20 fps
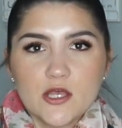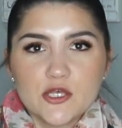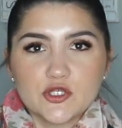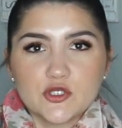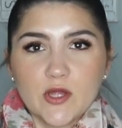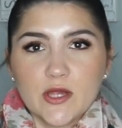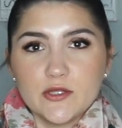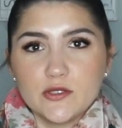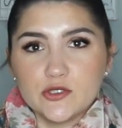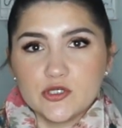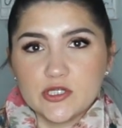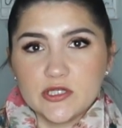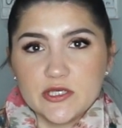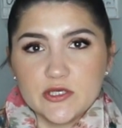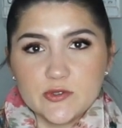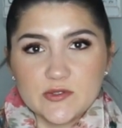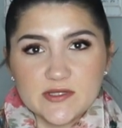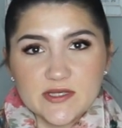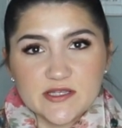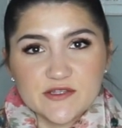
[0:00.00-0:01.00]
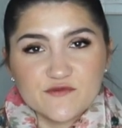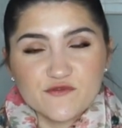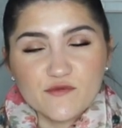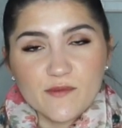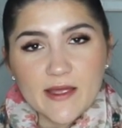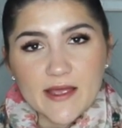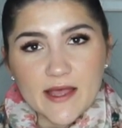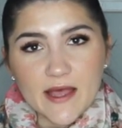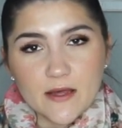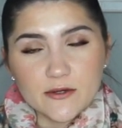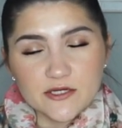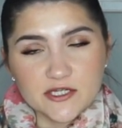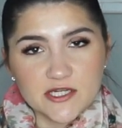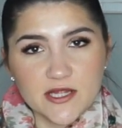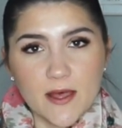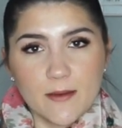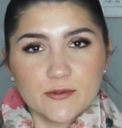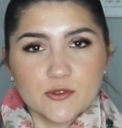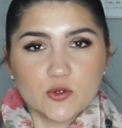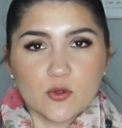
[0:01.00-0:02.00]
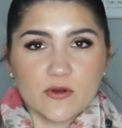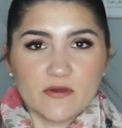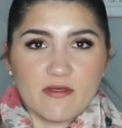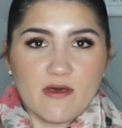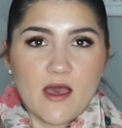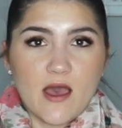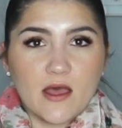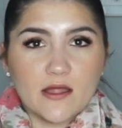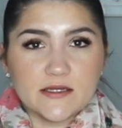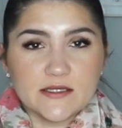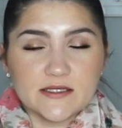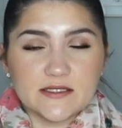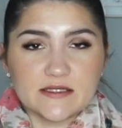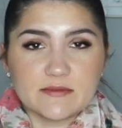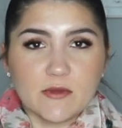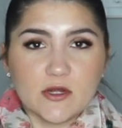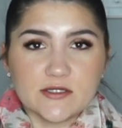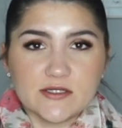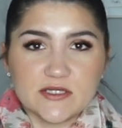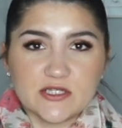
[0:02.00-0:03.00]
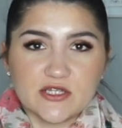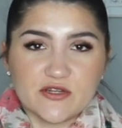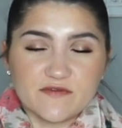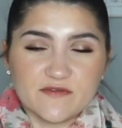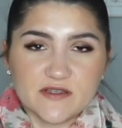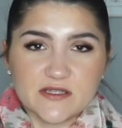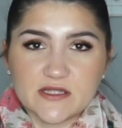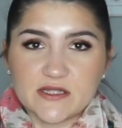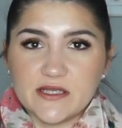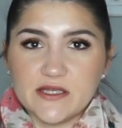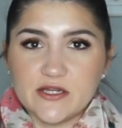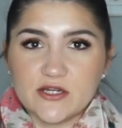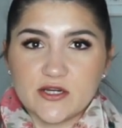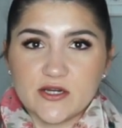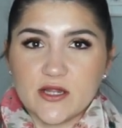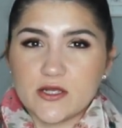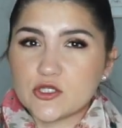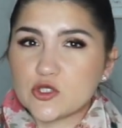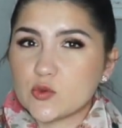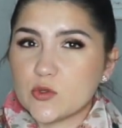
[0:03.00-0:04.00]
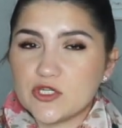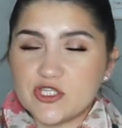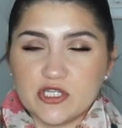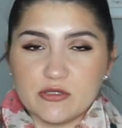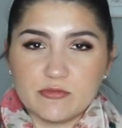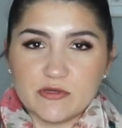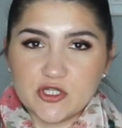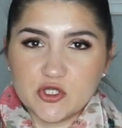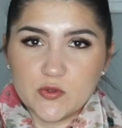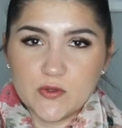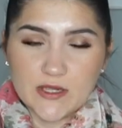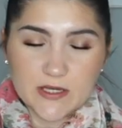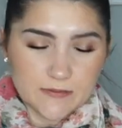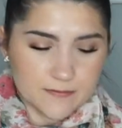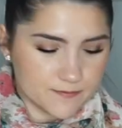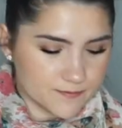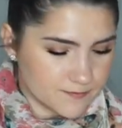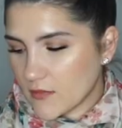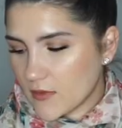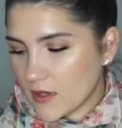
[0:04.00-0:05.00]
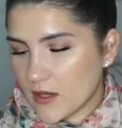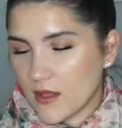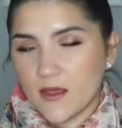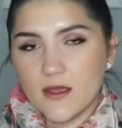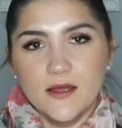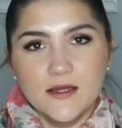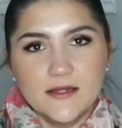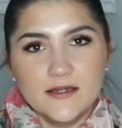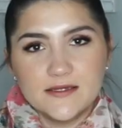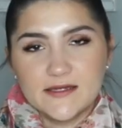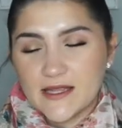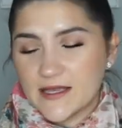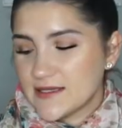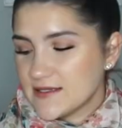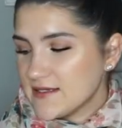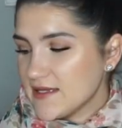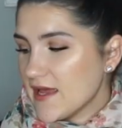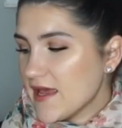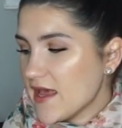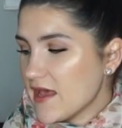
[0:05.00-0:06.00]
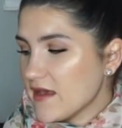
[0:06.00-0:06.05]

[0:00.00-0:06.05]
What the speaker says: So I'll usually use this for my countertops or the Honest Multi-Surface Cleaner, and I'll switch in between. Next, I